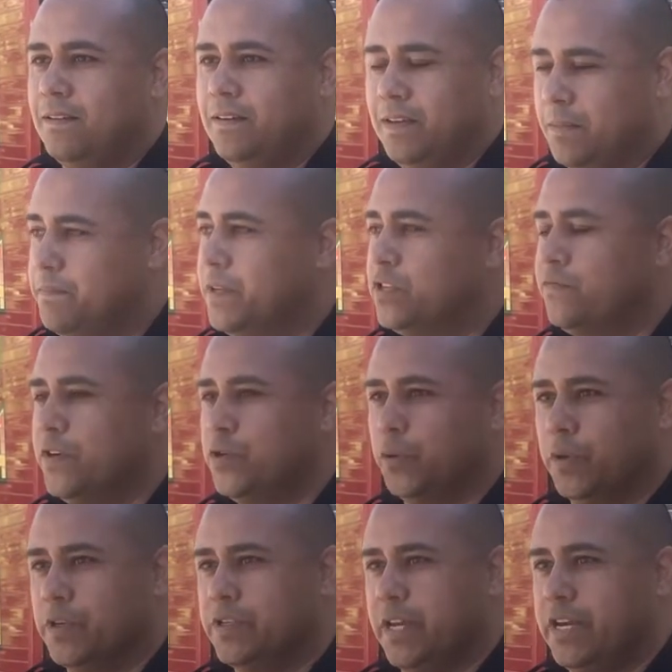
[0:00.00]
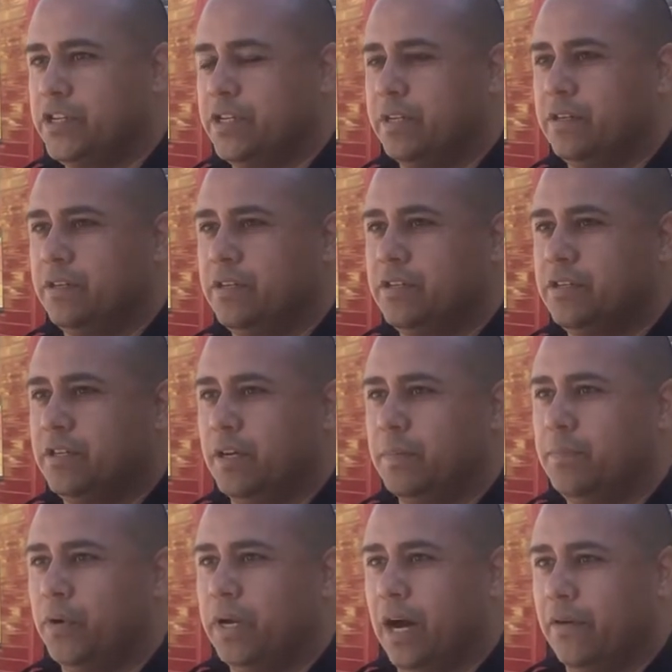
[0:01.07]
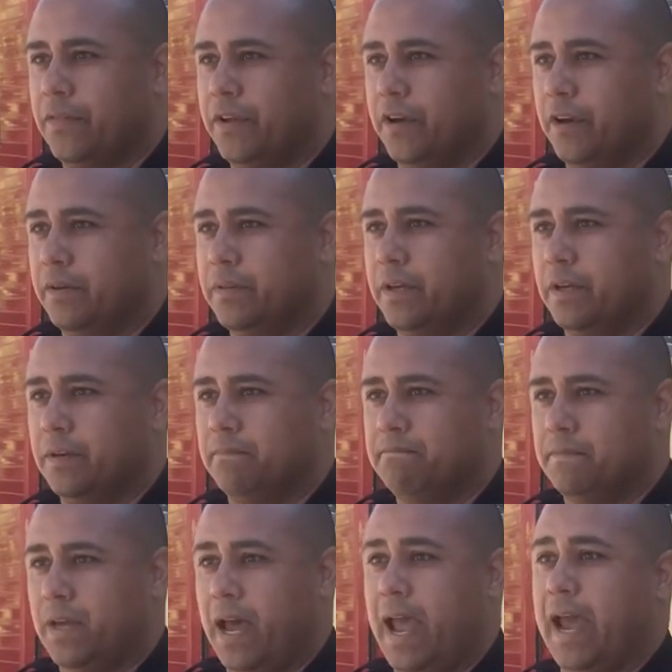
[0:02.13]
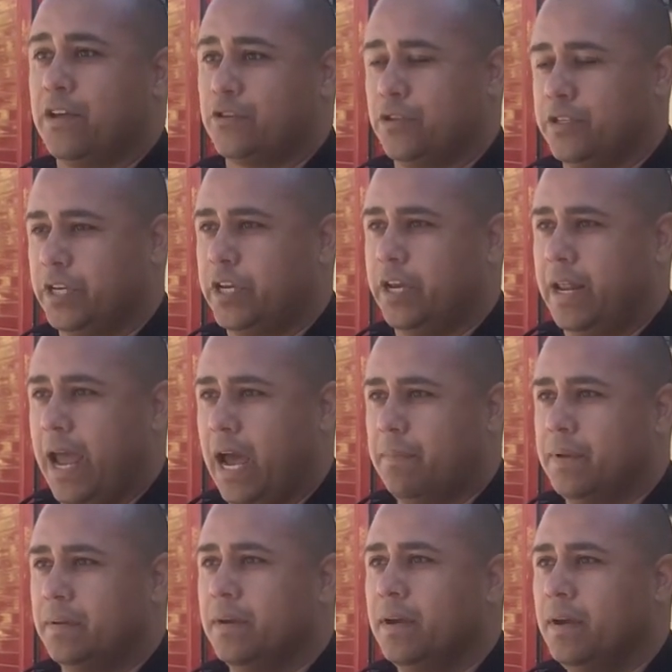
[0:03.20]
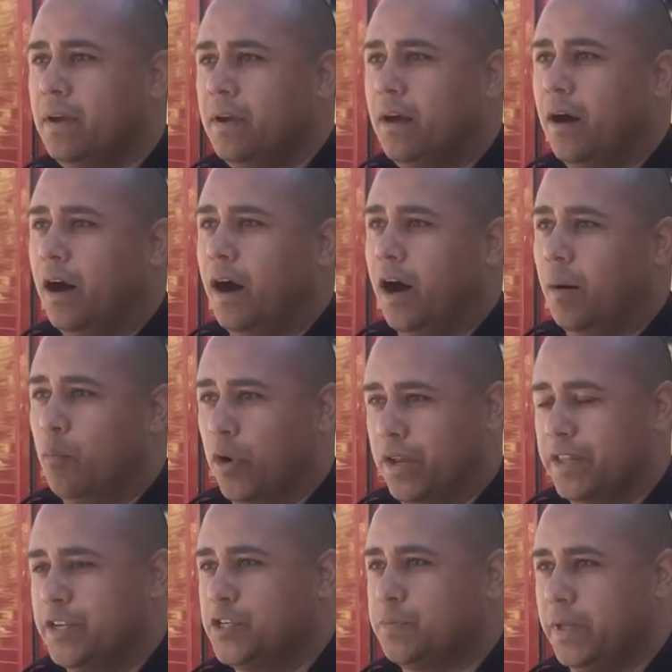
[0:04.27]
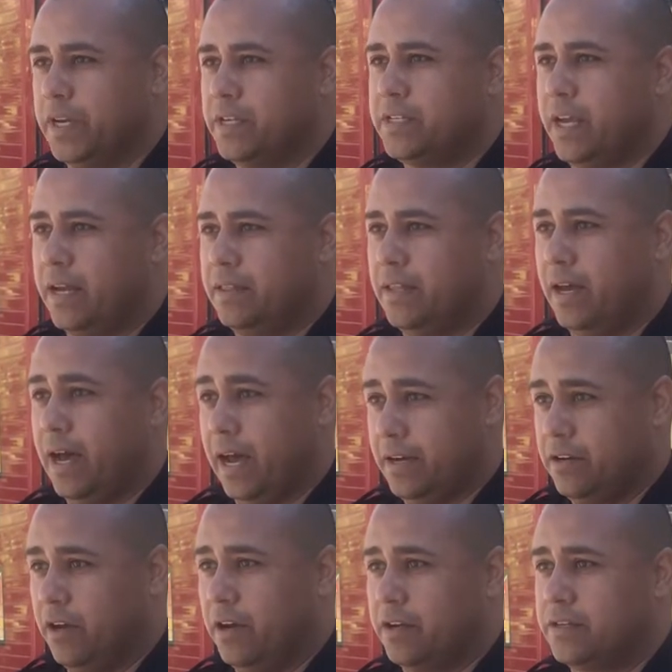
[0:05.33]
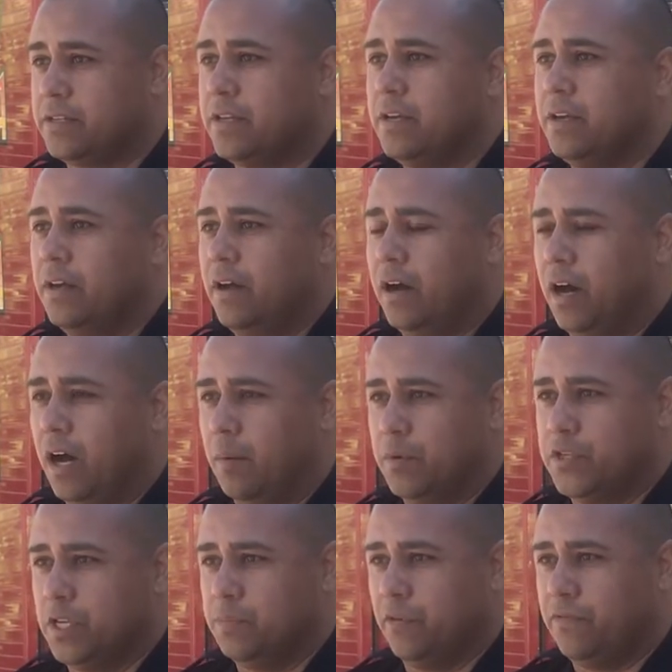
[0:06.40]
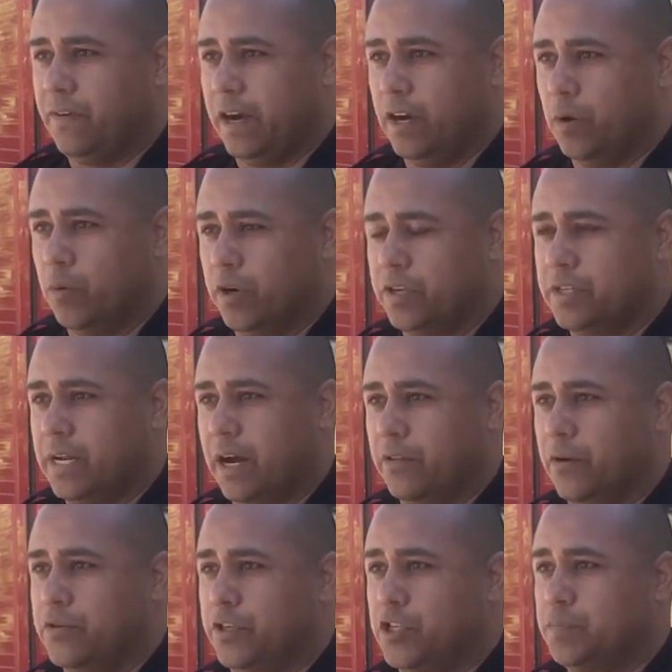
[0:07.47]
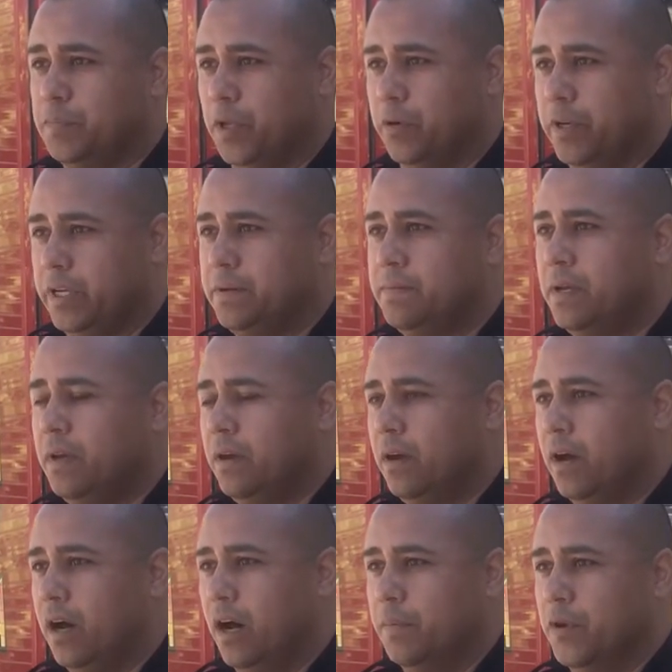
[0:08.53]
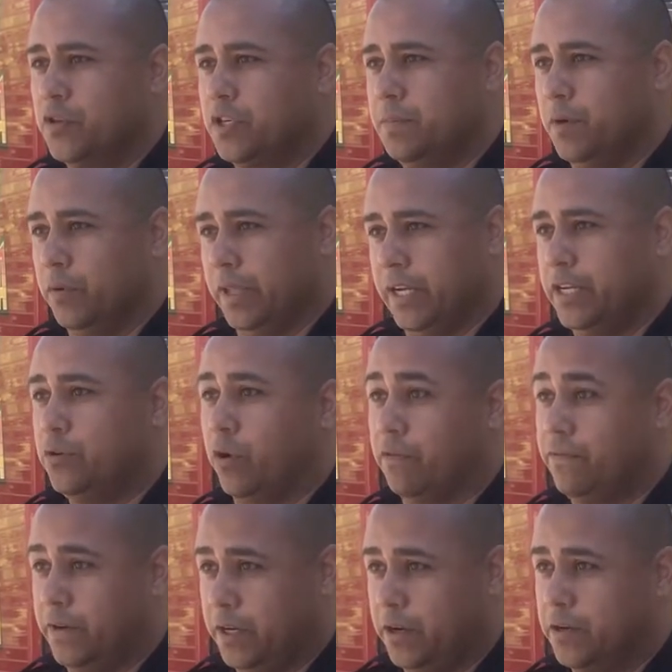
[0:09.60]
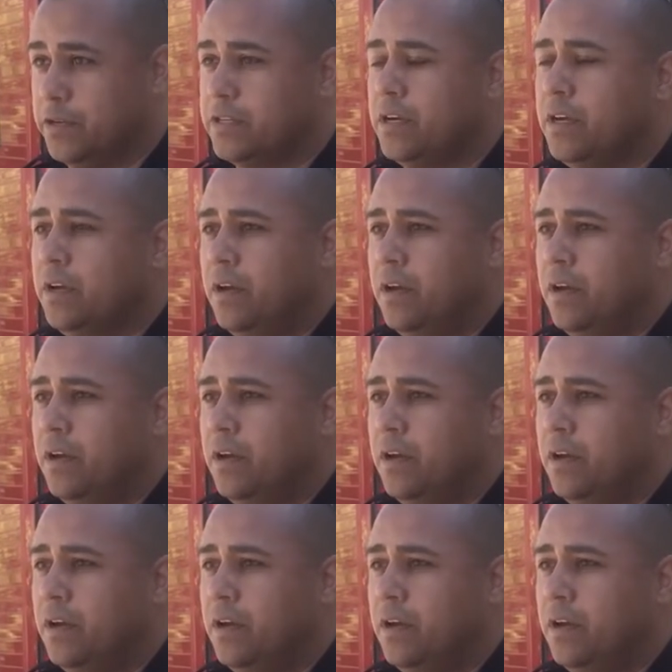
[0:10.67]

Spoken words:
Yep, this visualization is to put out there the hazards that could happen. One of the displays had the hot dogs with simple fireworks and how those exploded. Those could be related to our fingers.